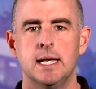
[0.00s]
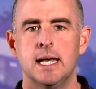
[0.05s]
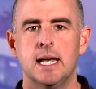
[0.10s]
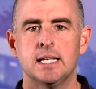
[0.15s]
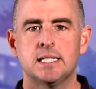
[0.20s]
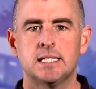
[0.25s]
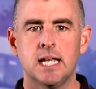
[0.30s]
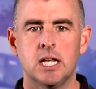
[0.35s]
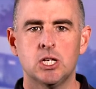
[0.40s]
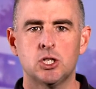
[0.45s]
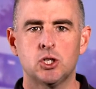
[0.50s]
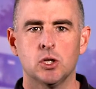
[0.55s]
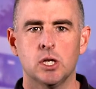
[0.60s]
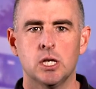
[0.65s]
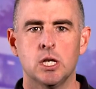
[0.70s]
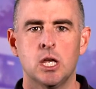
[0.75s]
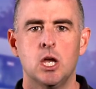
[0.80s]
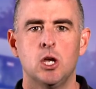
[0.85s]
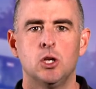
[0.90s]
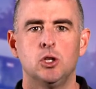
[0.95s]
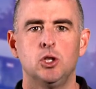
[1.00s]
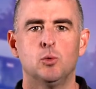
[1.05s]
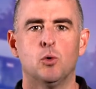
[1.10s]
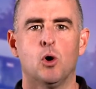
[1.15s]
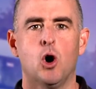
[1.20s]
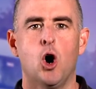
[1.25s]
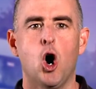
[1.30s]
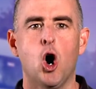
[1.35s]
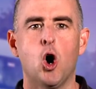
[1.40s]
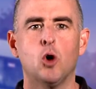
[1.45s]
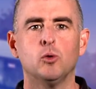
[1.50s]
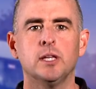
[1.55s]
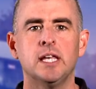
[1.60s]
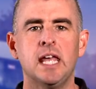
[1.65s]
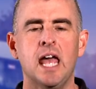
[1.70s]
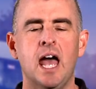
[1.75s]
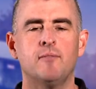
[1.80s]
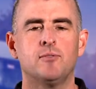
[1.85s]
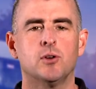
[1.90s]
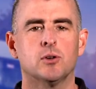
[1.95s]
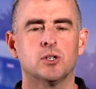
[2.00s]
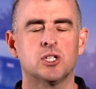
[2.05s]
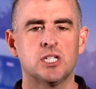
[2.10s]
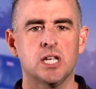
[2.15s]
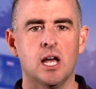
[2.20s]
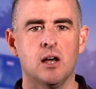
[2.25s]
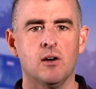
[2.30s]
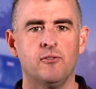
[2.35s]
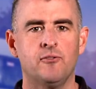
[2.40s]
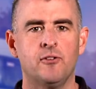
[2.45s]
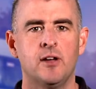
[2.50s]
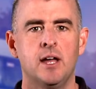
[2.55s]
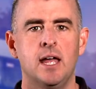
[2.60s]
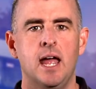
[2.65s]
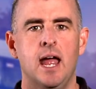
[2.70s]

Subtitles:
Essentially, you will only have yourself